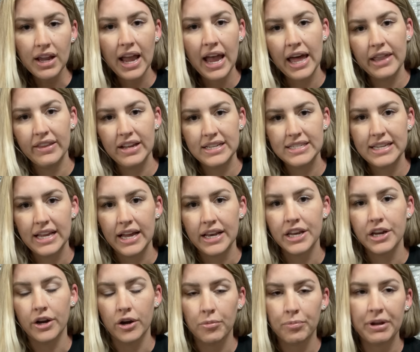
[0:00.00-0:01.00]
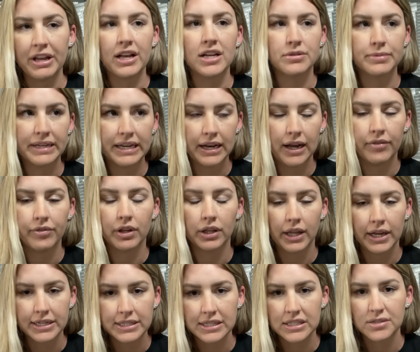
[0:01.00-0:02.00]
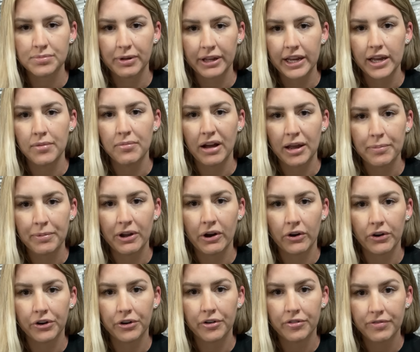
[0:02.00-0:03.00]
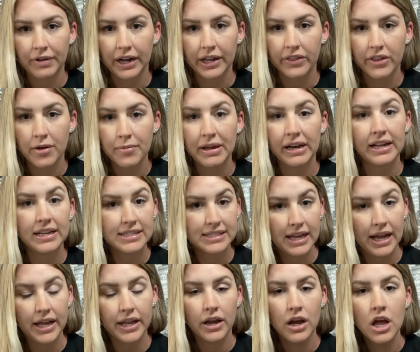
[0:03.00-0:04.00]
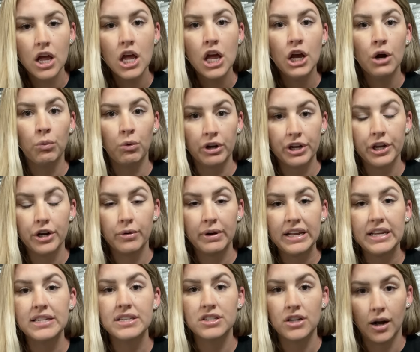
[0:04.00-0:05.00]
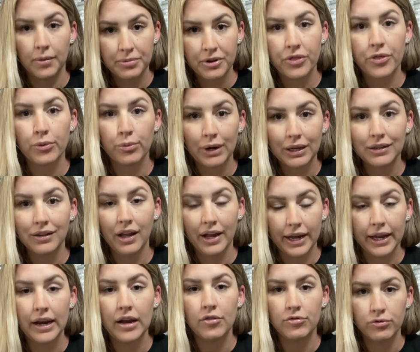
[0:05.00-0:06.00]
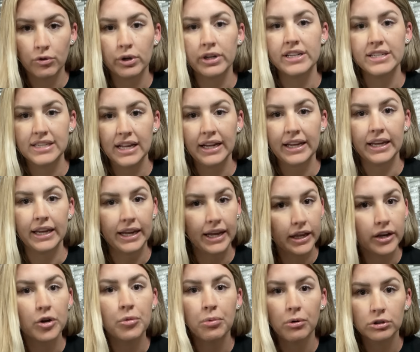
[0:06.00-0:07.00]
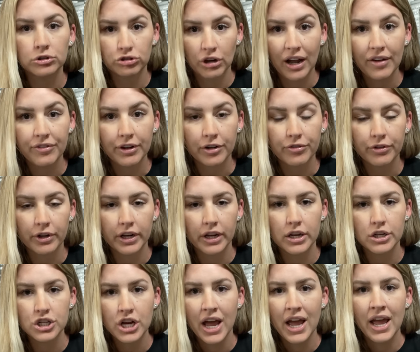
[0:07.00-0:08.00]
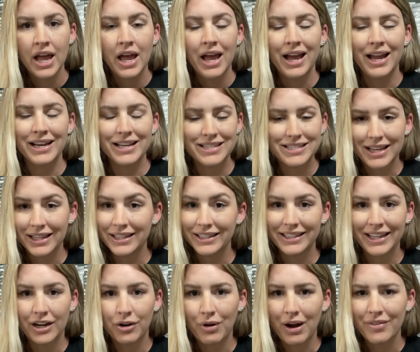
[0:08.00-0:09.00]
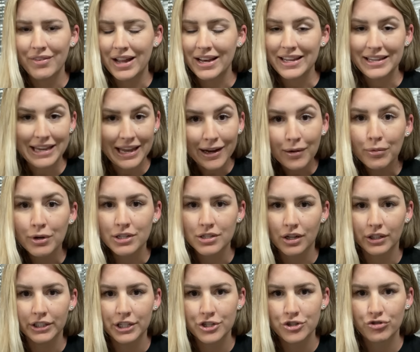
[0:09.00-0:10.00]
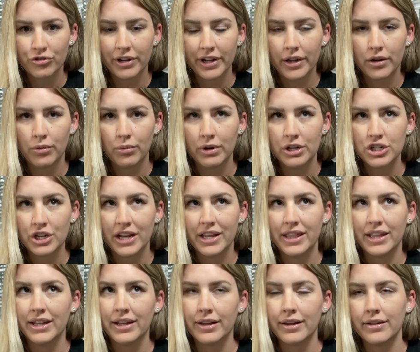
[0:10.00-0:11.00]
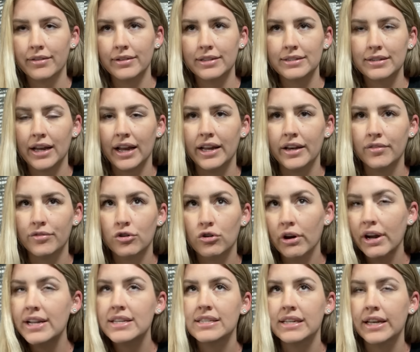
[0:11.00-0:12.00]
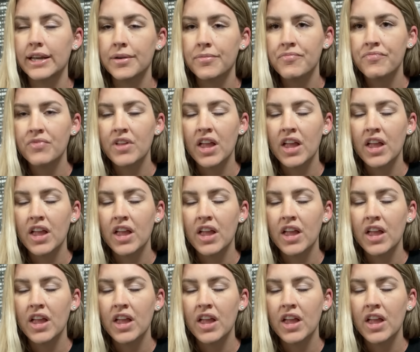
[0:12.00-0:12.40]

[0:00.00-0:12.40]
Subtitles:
And they said, because we didn't have the license plate, it might be harder to find them. And I said, well, he stopped at the red light at 42nd. Can you pull traffic footage? And he said that they don't have any cameras on the street, which I think is kind of crazy.